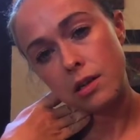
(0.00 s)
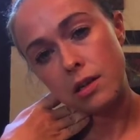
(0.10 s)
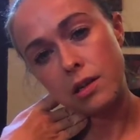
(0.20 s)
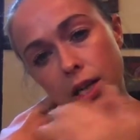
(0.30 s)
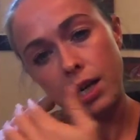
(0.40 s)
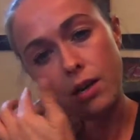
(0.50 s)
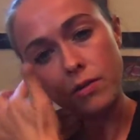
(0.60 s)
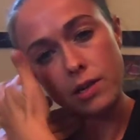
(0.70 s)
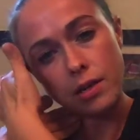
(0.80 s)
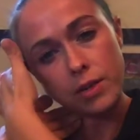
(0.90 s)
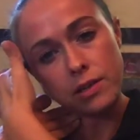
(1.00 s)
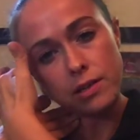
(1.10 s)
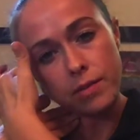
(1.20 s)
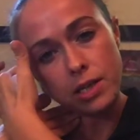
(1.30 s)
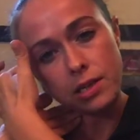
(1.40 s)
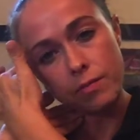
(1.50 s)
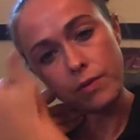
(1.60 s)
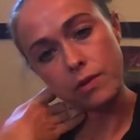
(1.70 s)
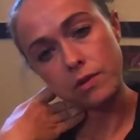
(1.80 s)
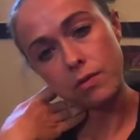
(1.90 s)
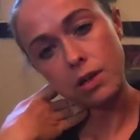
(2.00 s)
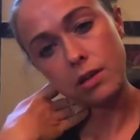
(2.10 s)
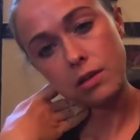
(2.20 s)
And that goes up into my temple as well.